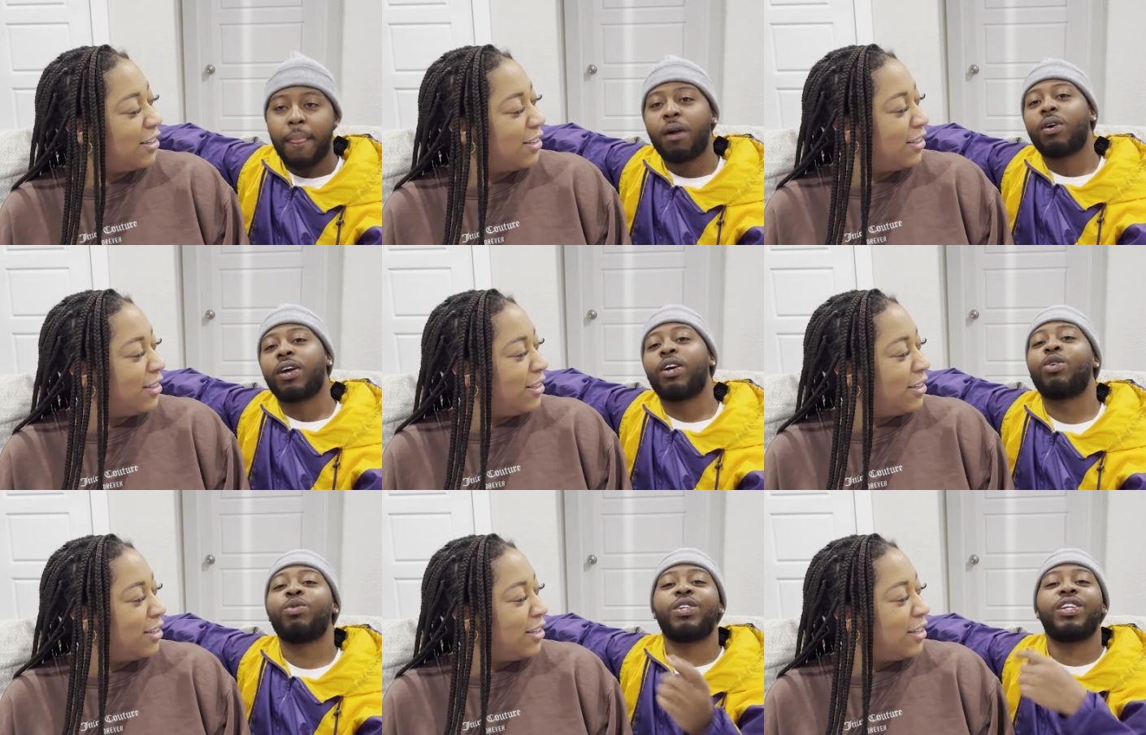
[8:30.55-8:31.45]
Speaker 1: Okay.
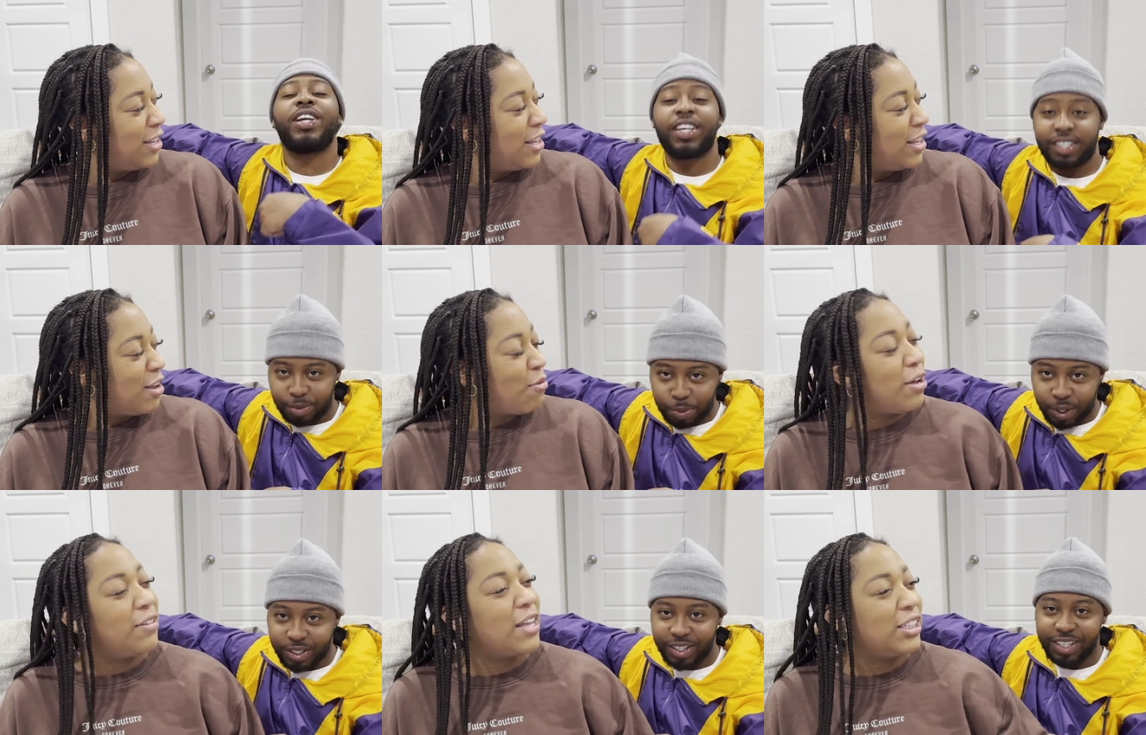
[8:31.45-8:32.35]
Who's the next
Speaker 2: person?
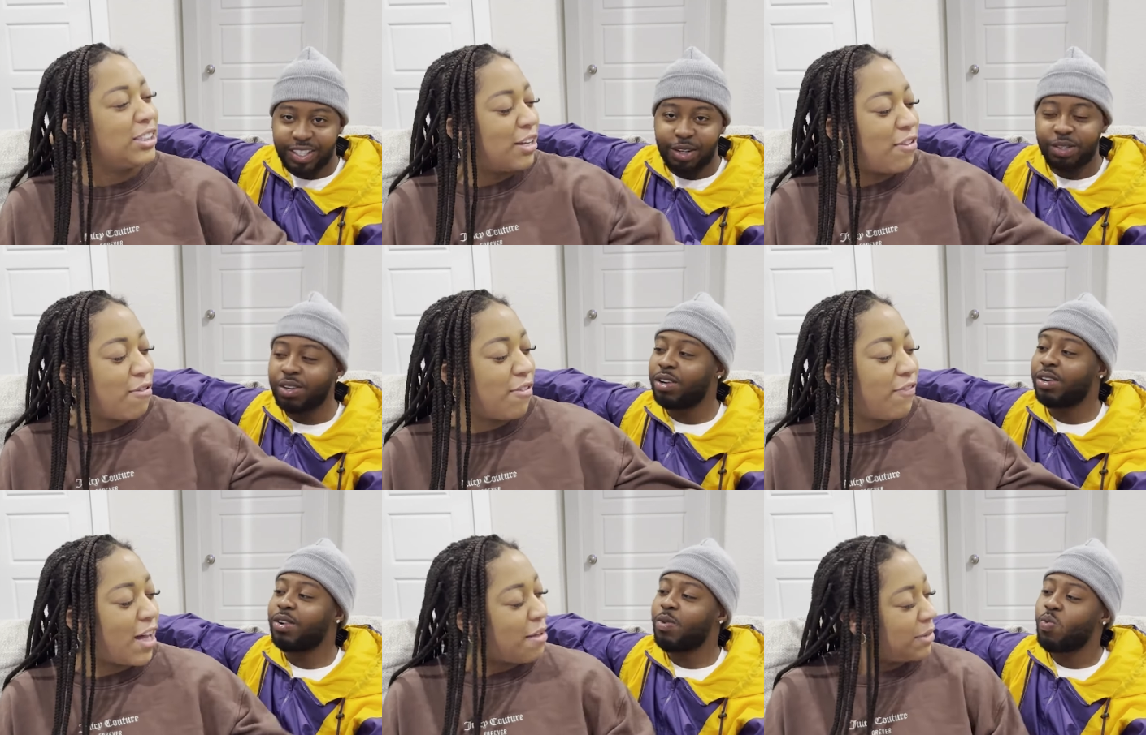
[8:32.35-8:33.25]
What is that shift over in
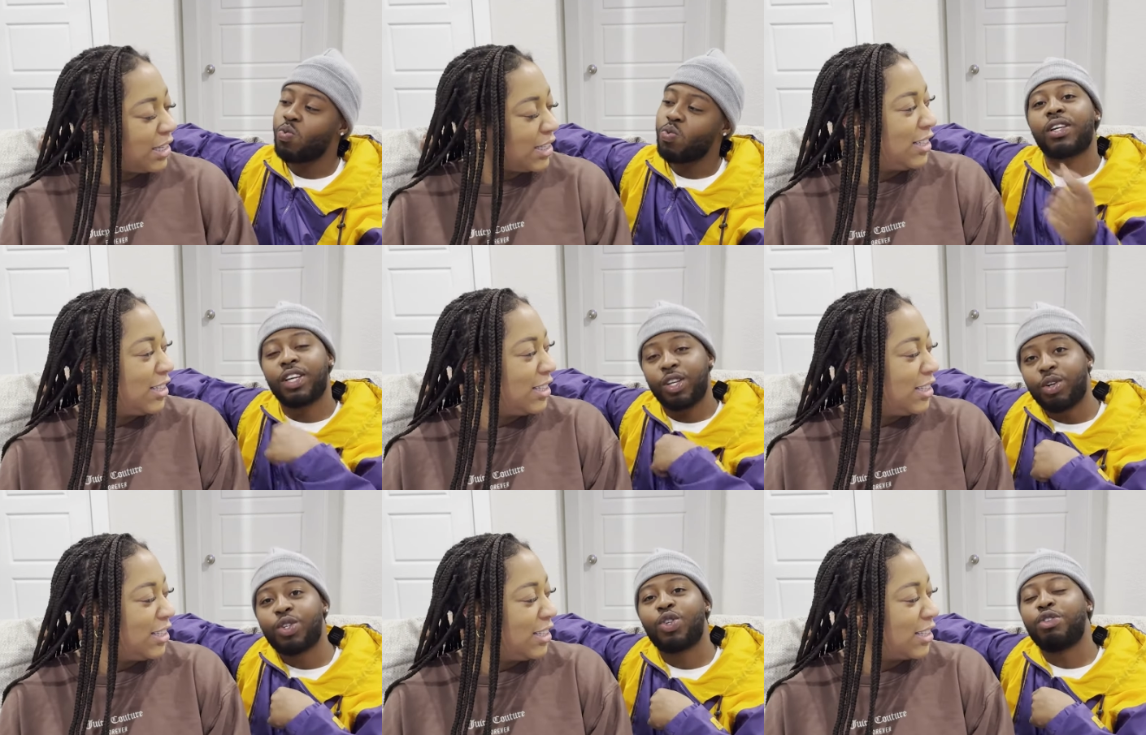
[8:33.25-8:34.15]
5 minutes?
Speaker 1: Can you
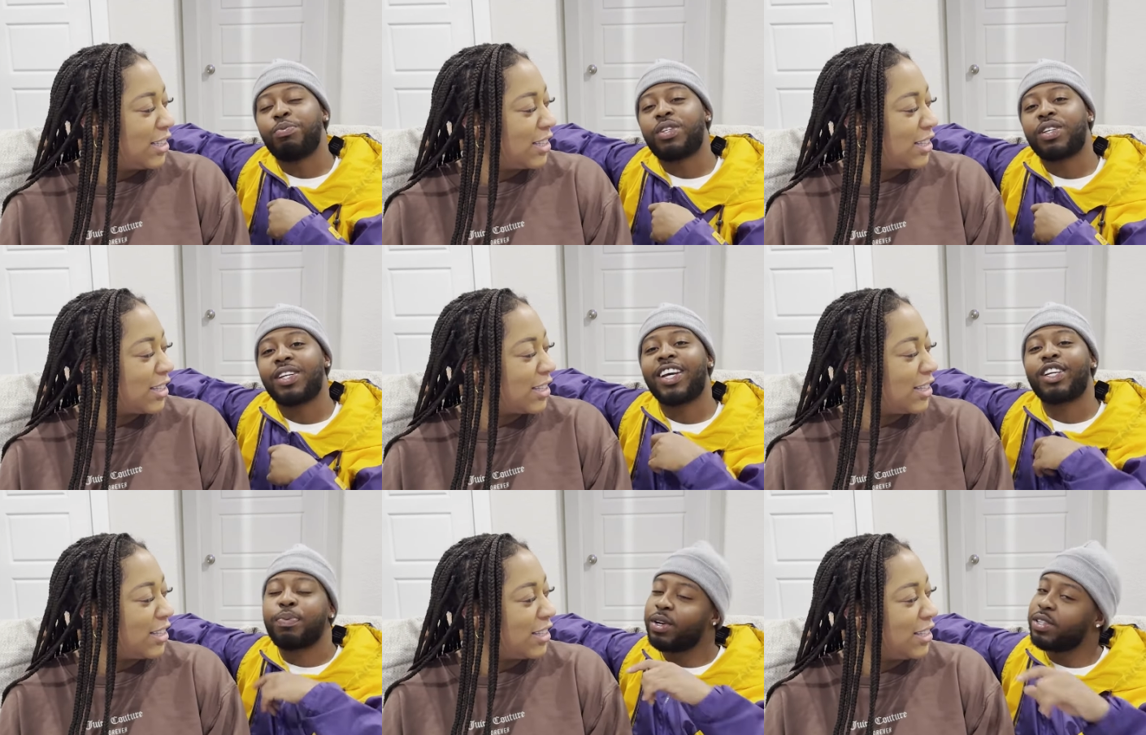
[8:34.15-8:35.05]
introduce me to the
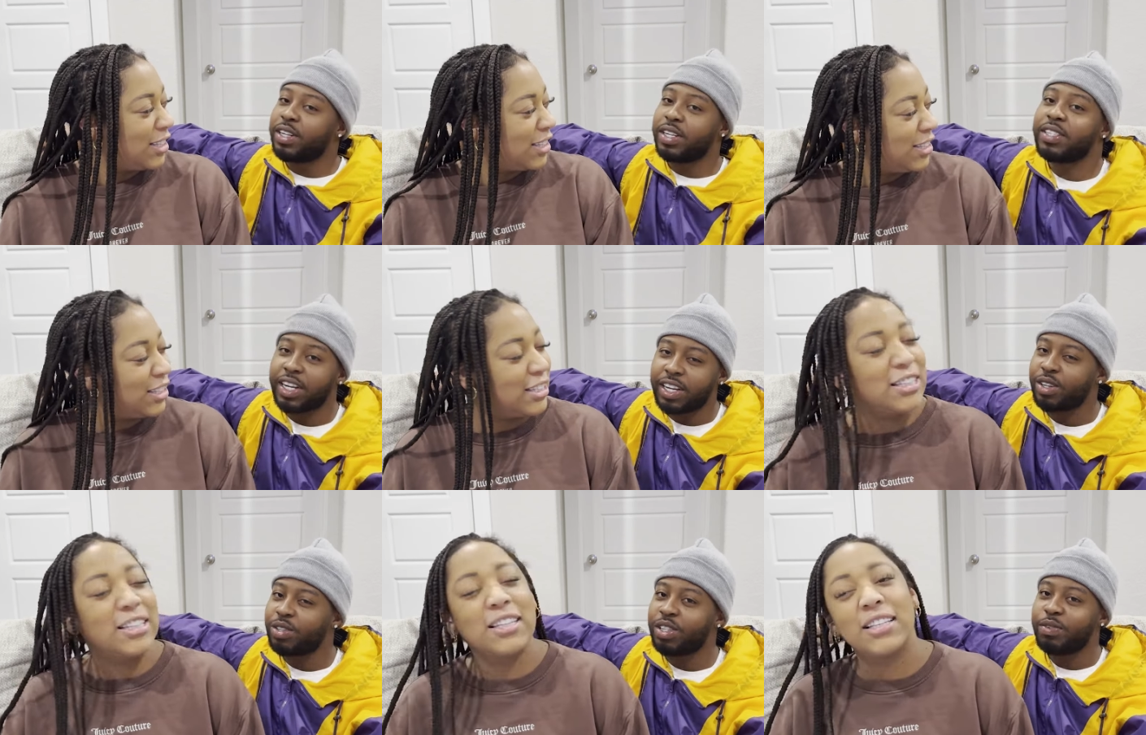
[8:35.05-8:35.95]
next person that's taking
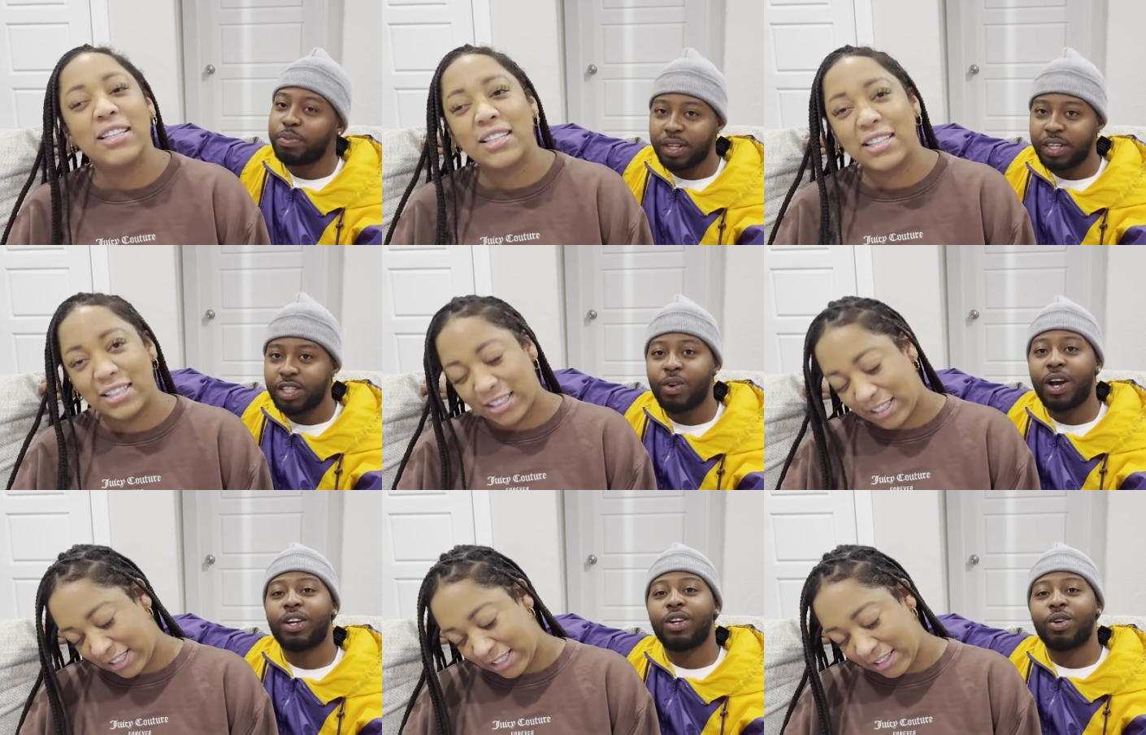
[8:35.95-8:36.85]
your shift, please? So
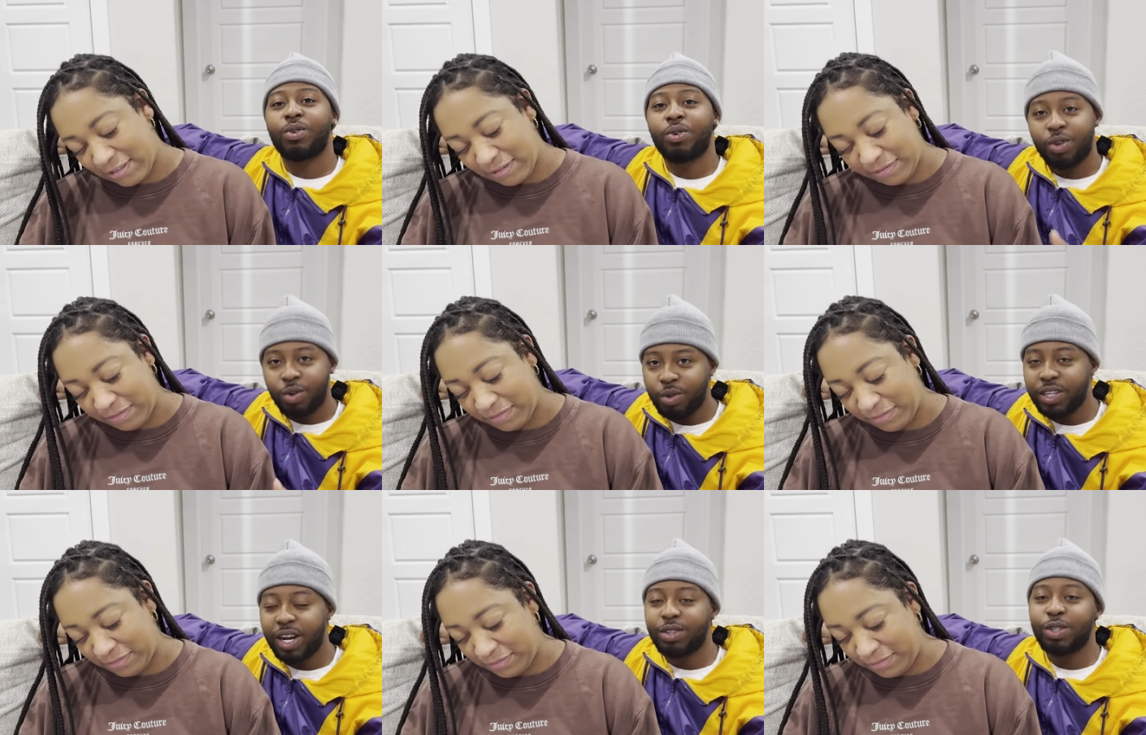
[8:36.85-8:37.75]
I know who to
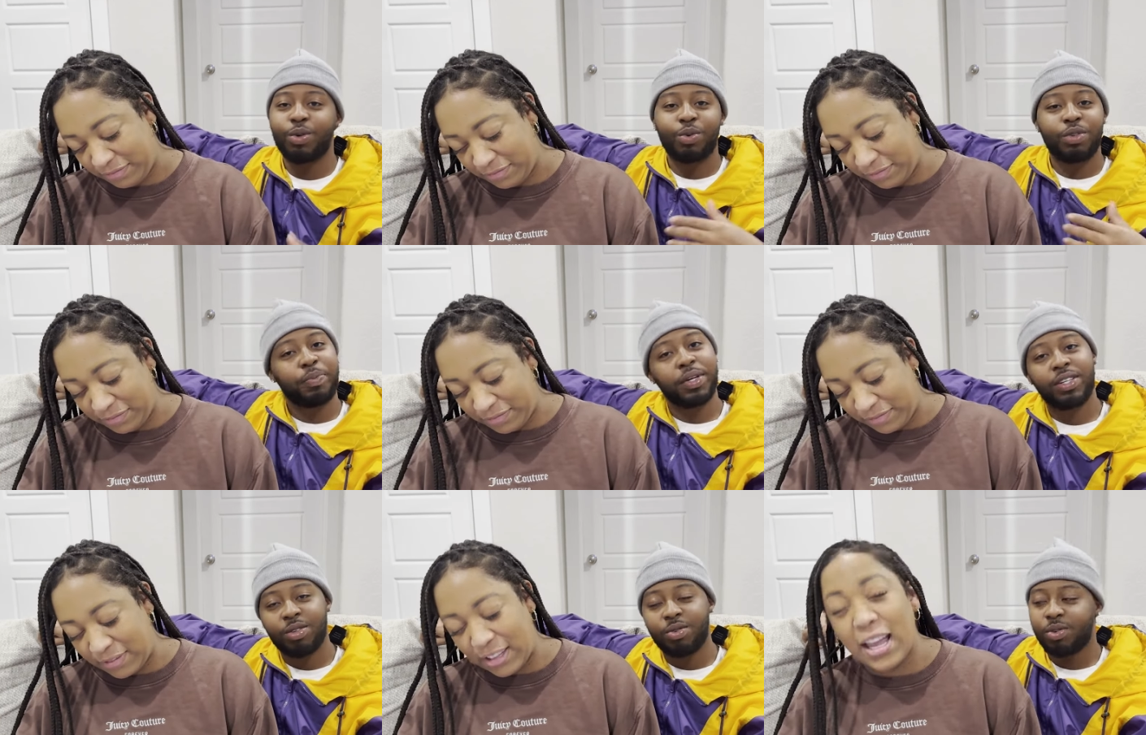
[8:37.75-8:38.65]
talk to and who to speak
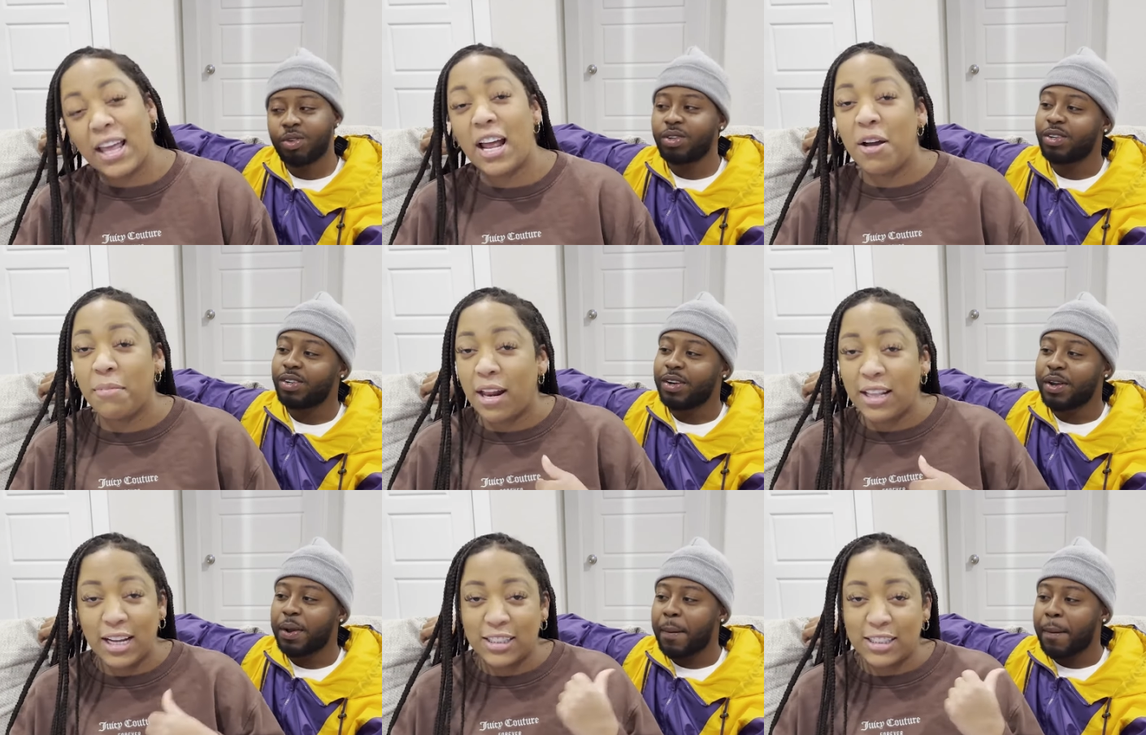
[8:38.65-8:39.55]
to.
Speaker 2: And I hope y'all don't think I